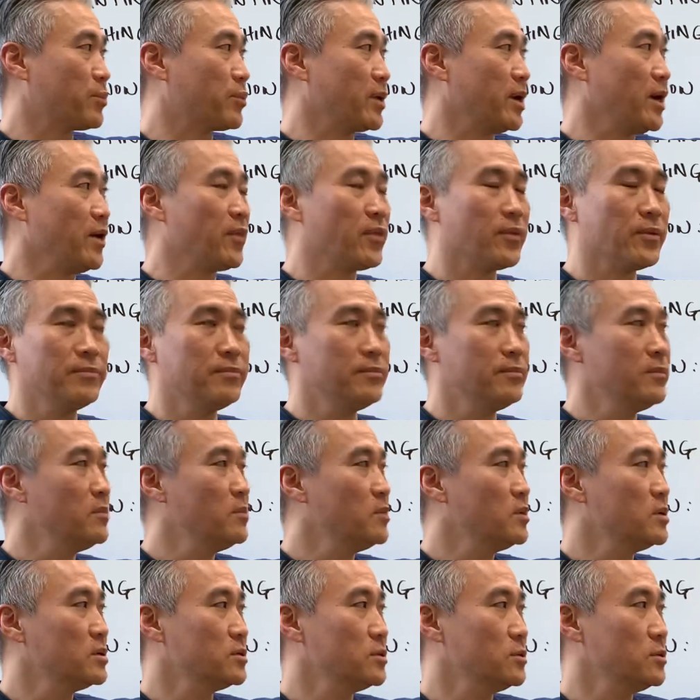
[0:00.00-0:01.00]
breath,
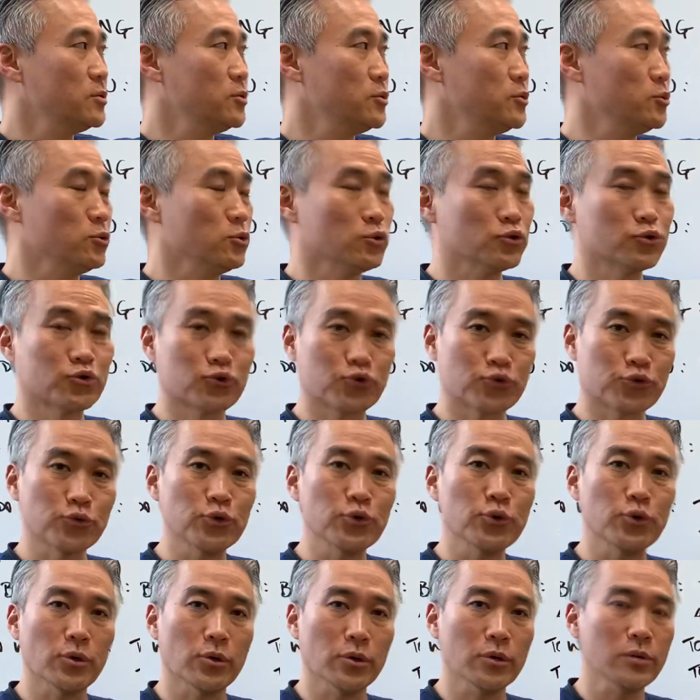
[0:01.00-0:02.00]
You'll
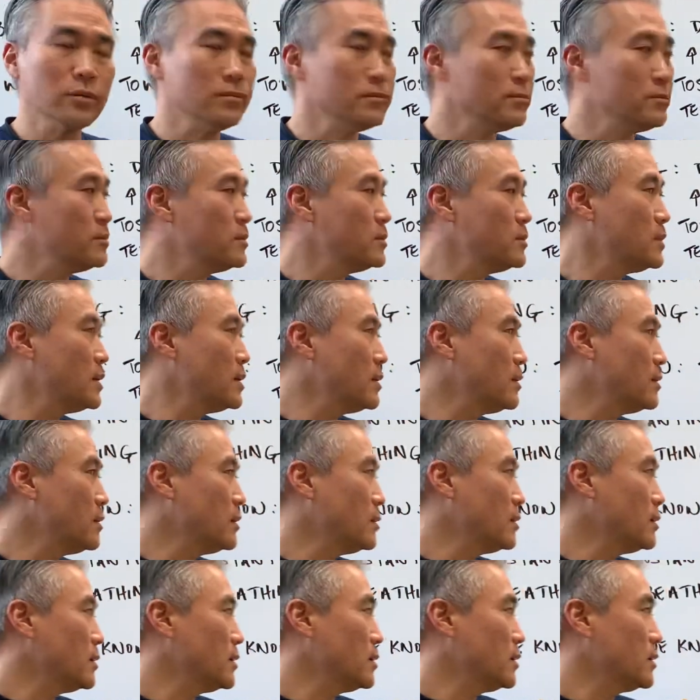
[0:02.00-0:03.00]
drool.
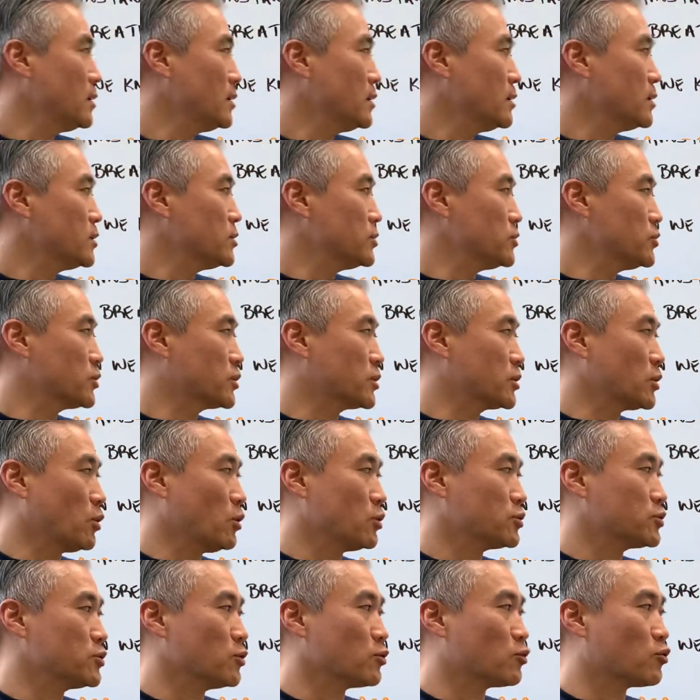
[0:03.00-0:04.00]
You can
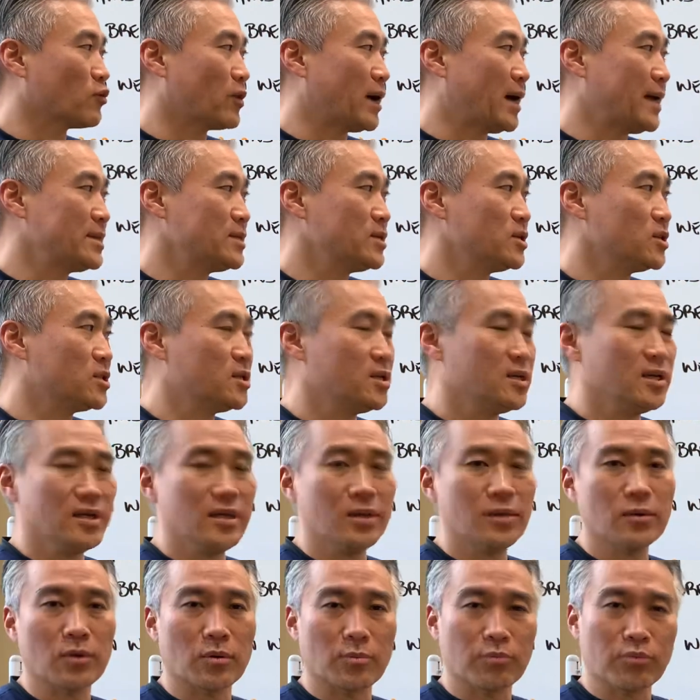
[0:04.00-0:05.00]
also grind your
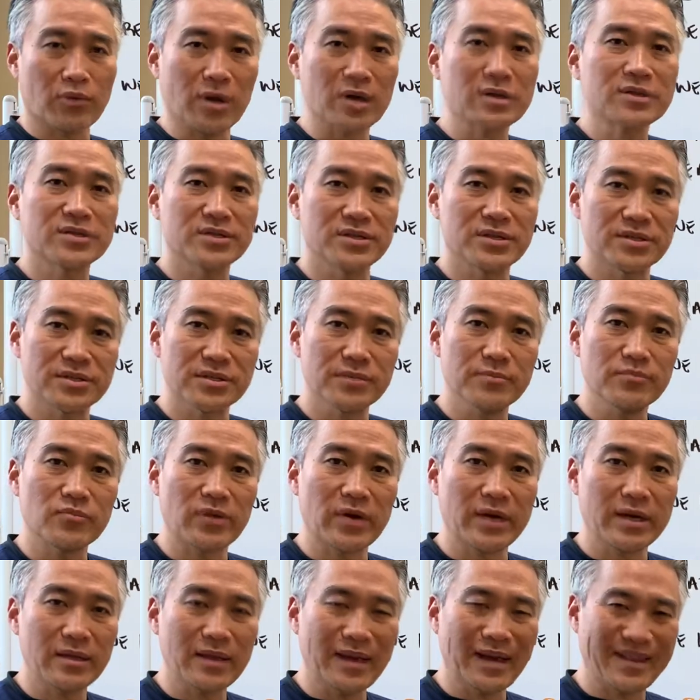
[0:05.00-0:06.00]
teeth or bruxism,
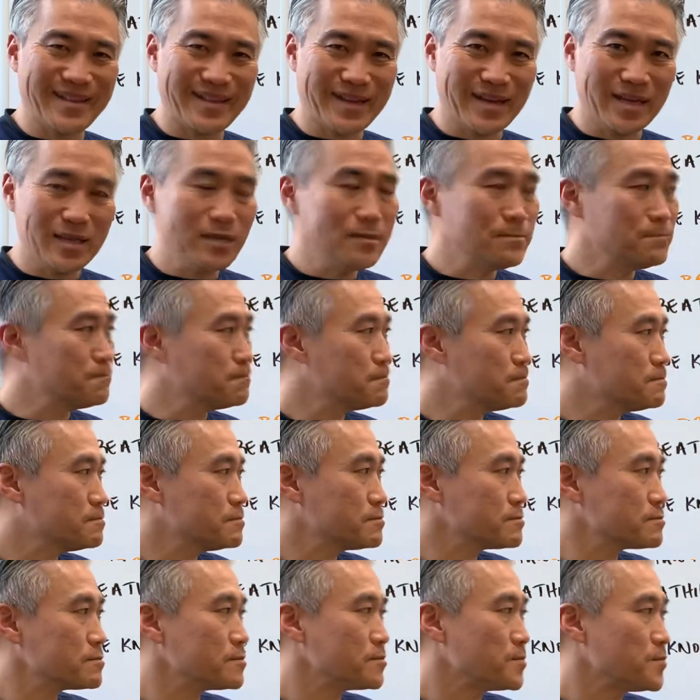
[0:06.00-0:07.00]
right, at night.
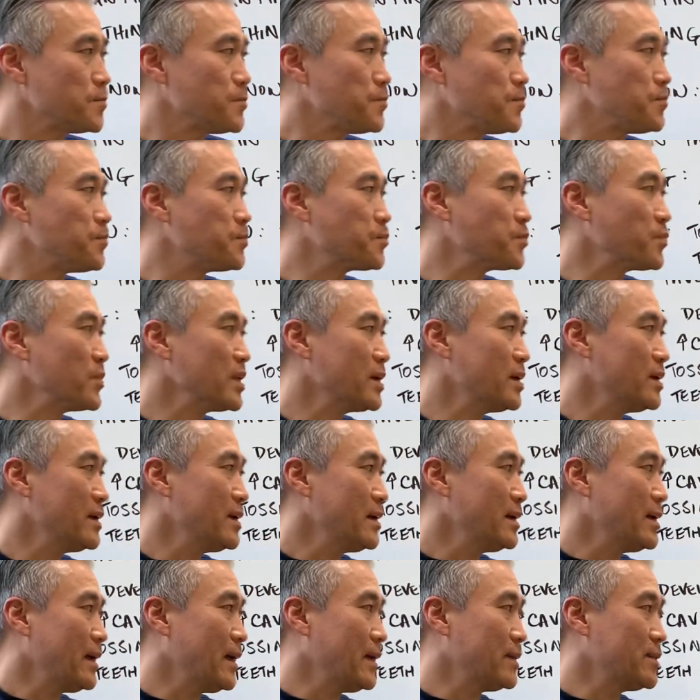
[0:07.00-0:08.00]

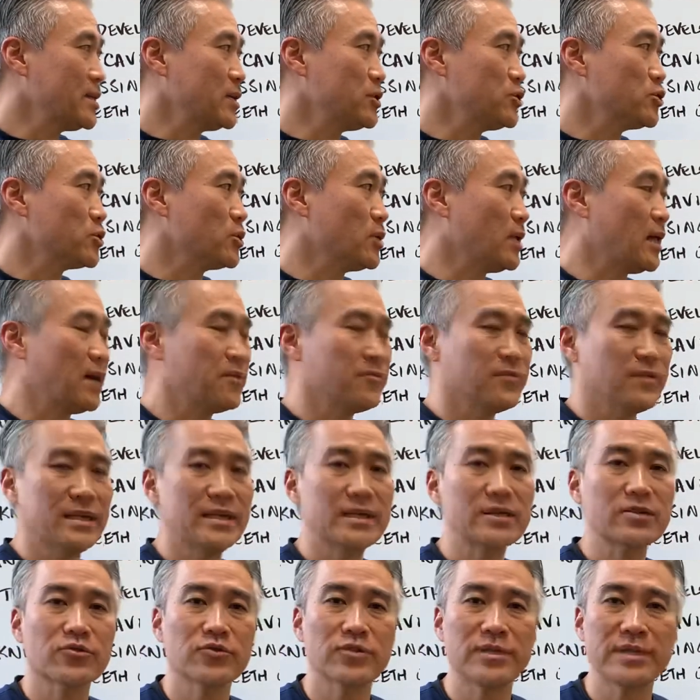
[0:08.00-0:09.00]
And then you'll have
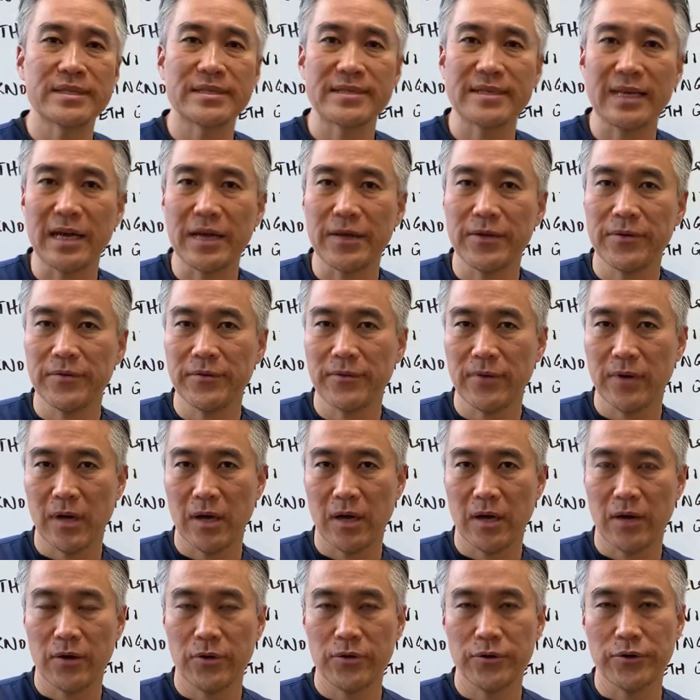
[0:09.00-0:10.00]
increased night
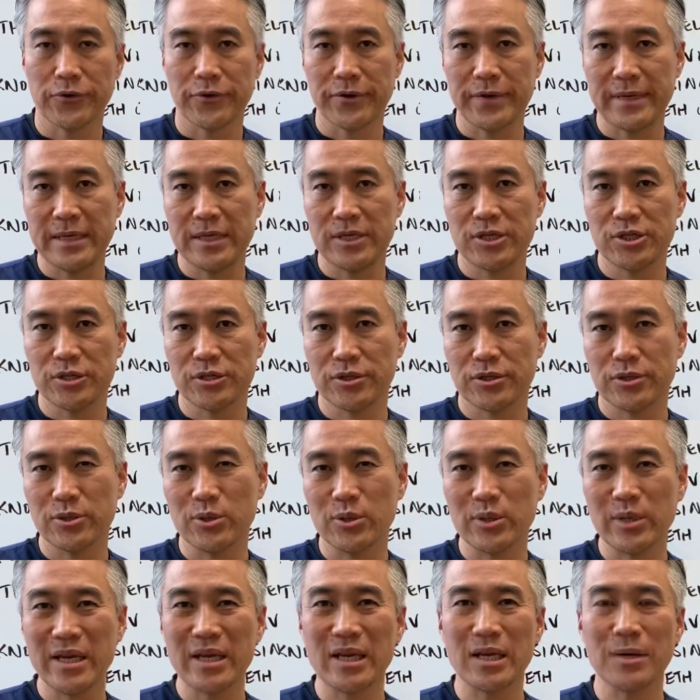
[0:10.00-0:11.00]
uh, urination. So
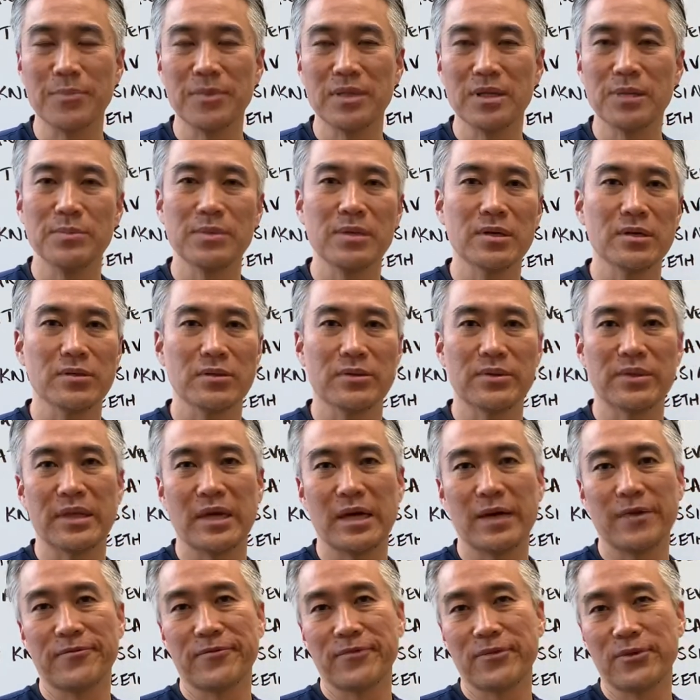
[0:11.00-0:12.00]
you'll get up in the middle of the
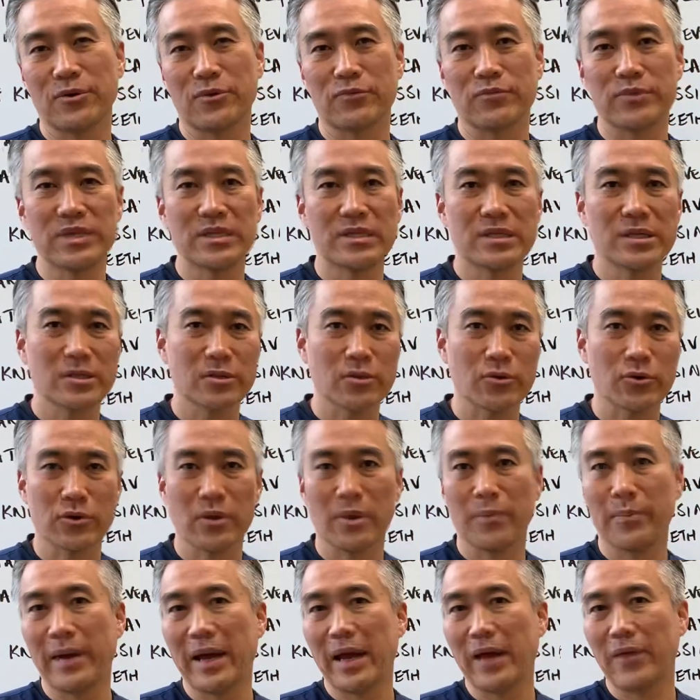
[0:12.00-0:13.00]
night for no reason, go to
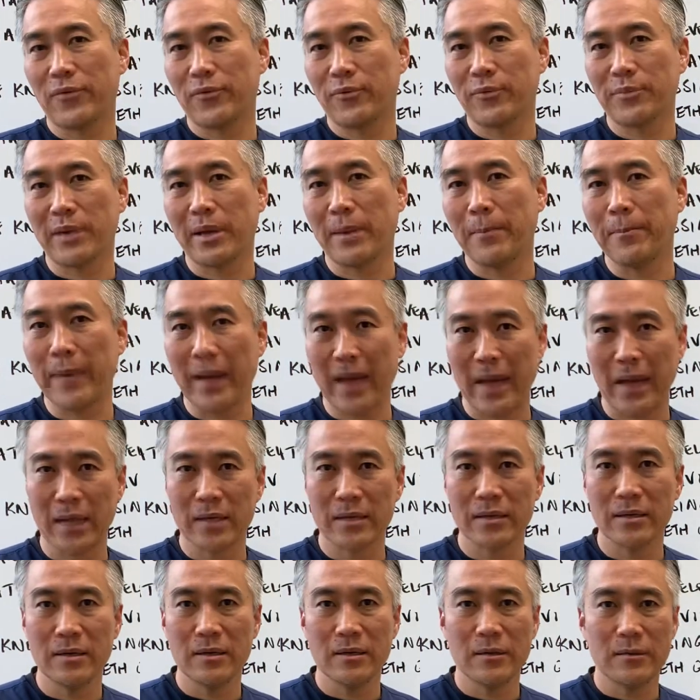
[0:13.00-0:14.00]
the bathroom, come
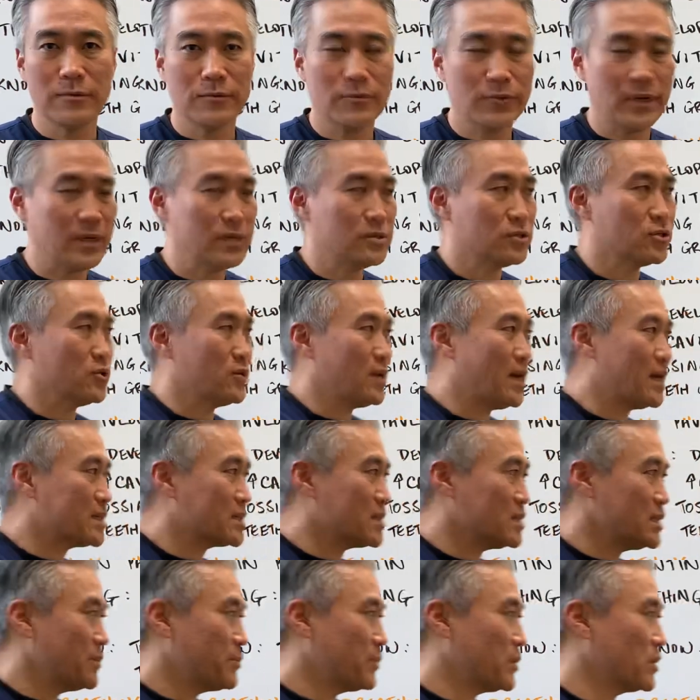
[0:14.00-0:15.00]
back, right? So you're not
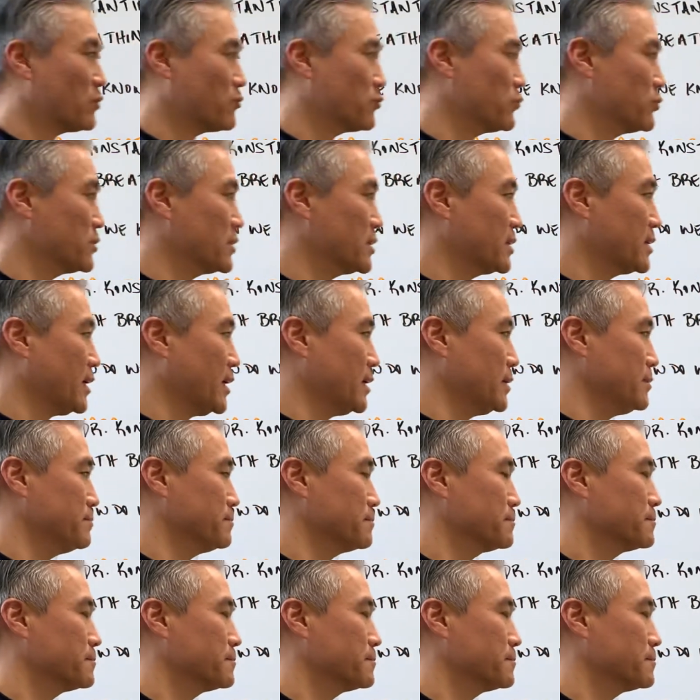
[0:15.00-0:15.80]
sleeping through the night.